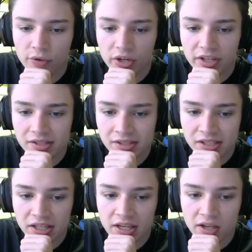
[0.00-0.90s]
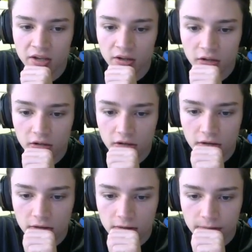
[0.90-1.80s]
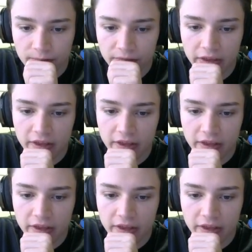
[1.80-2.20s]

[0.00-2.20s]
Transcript: he is skiing. Do they